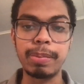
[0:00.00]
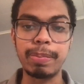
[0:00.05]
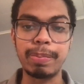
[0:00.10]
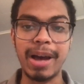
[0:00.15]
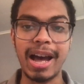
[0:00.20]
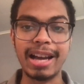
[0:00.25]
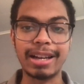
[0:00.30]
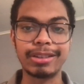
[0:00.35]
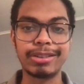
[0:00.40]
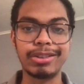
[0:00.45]

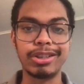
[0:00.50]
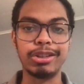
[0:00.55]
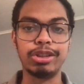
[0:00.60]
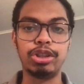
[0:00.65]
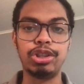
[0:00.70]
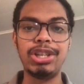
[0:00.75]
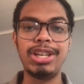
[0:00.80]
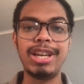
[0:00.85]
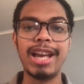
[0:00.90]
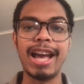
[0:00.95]
back to the
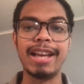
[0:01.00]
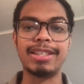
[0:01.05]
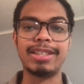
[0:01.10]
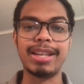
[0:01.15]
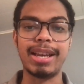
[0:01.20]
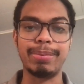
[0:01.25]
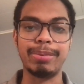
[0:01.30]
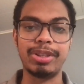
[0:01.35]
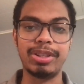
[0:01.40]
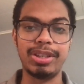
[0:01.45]

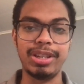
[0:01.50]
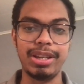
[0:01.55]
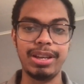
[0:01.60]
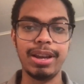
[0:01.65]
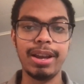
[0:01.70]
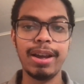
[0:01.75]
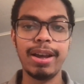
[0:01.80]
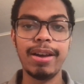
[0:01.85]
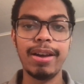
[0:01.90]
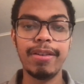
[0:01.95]
GSMC
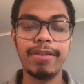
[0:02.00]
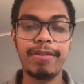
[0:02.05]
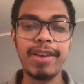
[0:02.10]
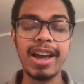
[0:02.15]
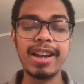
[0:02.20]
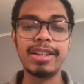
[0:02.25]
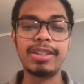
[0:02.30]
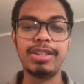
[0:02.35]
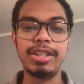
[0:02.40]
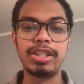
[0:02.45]

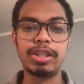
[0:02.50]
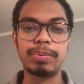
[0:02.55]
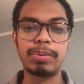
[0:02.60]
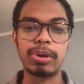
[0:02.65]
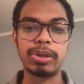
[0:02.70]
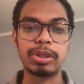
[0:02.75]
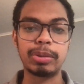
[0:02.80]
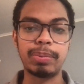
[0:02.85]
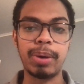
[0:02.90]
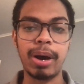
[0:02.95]
Fantasy
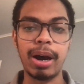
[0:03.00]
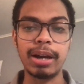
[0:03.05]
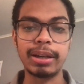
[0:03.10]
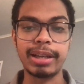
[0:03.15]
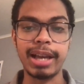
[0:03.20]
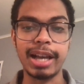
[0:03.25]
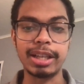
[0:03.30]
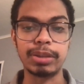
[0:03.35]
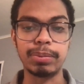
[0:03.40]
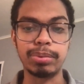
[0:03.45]
Sports
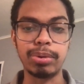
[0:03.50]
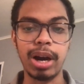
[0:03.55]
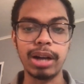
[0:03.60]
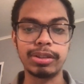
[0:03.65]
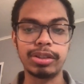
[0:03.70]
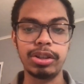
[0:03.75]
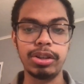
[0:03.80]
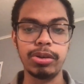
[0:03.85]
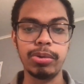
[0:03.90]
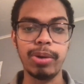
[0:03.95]
Podcast,
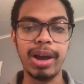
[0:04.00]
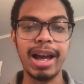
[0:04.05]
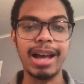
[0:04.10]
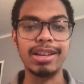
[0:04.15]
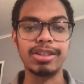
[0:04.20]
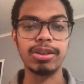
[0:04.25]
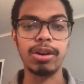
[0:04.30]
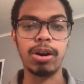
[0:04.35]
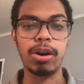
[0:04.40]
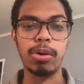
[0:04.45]
brought to you
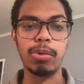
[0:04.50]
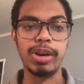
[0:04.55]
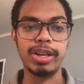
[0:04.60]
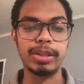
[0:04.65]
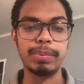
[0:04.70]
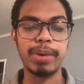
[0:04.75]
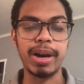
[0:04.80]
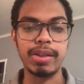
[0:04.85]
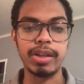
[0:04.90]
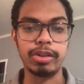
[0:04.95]
as
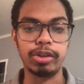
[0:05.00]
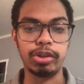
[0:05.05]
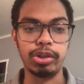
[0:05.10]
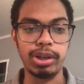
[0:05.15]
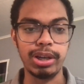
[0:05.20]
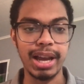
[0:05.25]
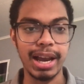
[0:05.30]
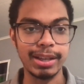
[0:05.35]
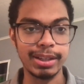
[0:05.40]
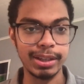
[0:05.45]
always by the
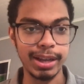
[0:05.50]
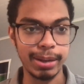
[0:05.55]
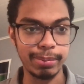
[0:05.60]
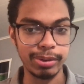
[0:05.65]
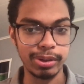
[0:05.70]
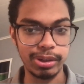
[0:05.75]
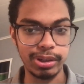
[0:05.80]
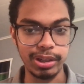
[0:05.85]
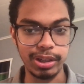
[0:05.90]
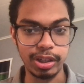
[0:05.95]

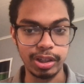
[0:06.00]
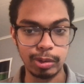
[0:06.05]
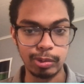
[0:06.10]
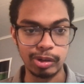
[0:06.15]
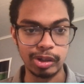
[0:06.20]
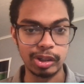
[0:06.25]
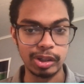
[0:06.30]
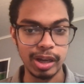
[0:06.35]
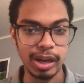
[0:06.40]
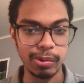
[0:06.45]
GSMC
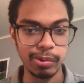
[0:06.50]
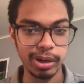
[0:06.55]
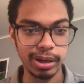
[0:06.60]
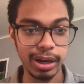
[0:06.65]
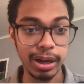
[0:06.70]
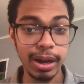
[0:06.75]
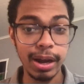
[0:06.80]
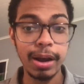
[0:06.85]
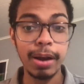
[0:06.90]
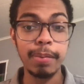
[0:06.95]
Sports Network.
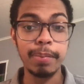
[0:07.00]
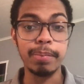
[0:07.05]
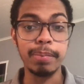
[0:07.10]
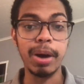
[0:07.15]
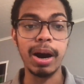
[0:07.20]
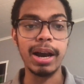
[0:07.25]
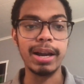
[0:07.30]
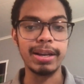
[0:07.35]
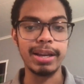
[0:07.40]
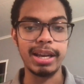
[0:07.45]

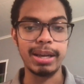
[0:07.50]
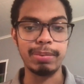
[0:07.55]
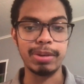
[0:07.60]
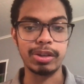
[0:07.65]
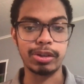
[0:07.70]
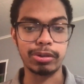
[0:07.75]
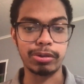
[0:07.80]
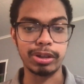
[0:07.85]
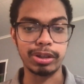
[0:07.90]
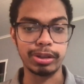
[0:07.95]
My name
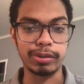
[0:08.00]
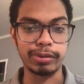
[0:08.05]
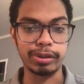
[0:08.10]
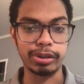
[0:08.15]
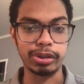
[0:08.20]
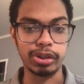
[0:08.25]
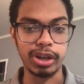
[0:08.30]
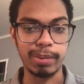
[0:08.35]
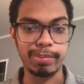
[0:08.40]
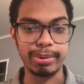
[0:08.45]
is Christopher
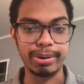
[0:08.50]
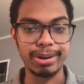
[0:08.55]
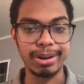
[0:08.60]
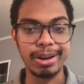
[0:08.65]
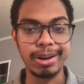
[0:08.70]
Shepard.